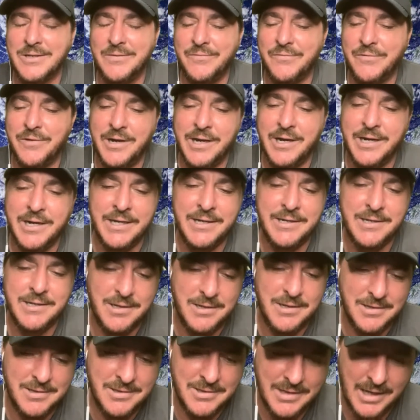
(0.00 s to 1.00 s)
on Friday,
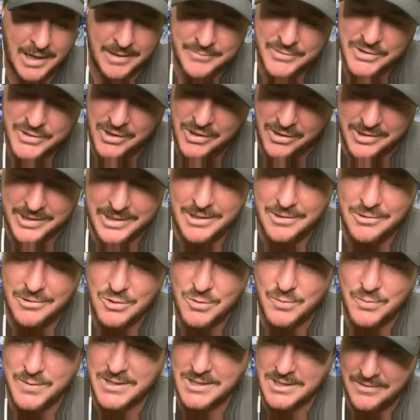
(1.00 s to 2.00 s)
I'm talking to you
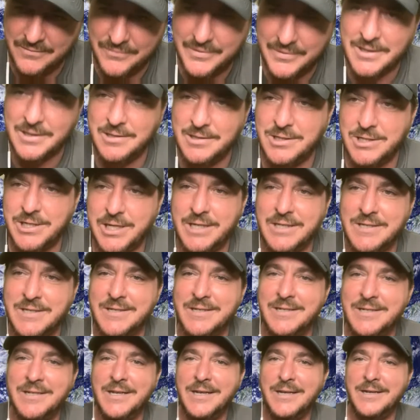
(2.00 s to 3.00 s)
specifically, Jason.